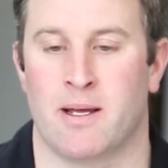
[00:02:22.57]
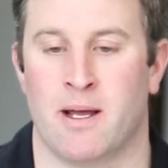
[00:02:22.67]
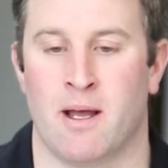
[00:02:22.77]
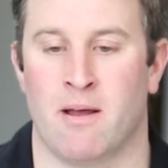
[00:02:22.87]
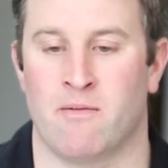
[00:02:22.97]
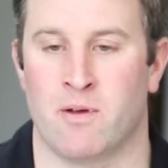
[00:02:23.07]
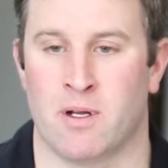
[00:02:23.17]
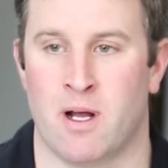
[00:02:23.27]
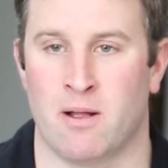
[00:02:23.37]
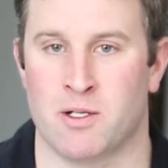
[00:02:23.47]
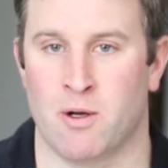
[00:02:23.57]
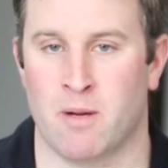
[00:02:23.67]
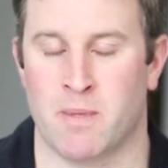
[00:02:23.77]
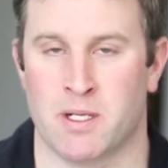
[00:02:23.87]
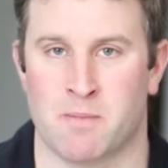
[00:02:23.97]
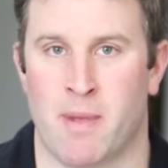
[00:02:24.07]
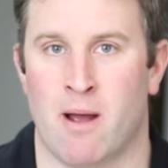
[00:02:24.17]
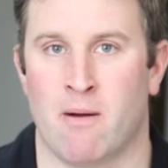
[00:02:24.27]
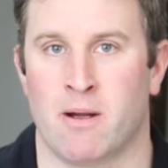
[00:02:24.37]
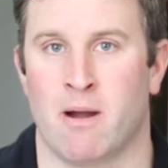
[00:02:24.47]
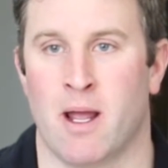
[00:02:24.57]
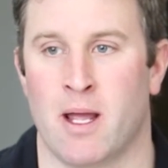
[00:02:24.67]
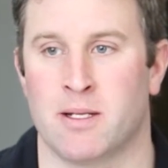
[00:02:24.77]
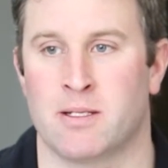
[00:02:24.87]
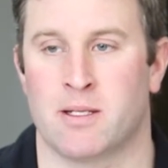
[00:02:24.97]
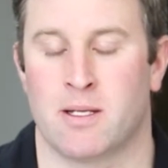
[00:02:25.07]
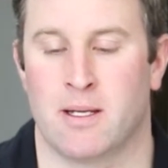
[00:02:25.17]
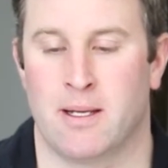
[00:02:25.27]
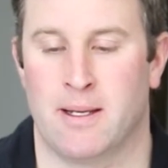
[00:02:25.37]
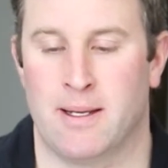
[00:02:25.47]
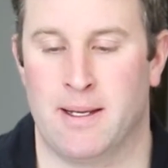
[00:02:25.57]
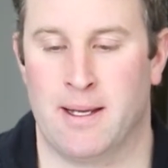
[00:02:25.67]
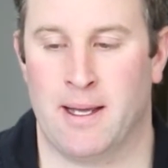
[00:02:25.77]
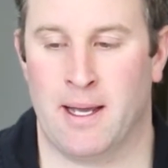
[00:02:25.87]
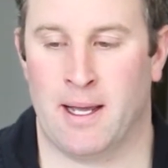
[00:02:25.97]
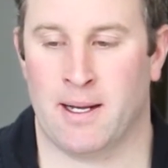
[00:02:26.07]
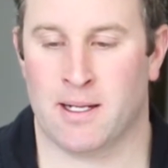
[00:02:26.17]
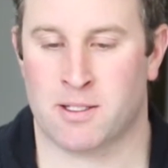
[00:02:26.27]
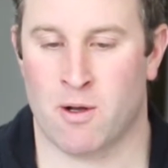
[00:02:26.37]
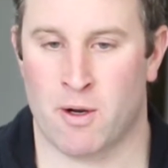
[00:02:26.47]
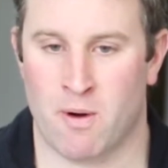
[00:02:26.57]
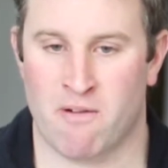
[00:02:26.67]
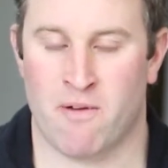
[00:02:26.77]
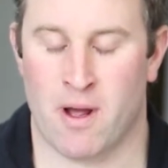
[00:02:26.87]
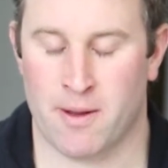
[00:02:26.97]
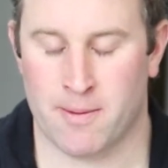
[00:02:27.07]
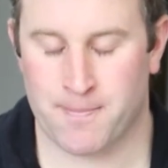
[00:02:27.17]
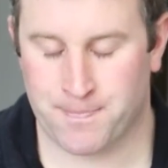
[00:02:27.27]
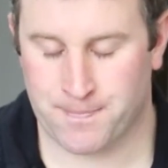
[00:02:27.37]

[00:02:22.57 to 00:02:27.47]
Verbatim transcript: Uh, if you can all join me, just bow your heads and let's go to our Father.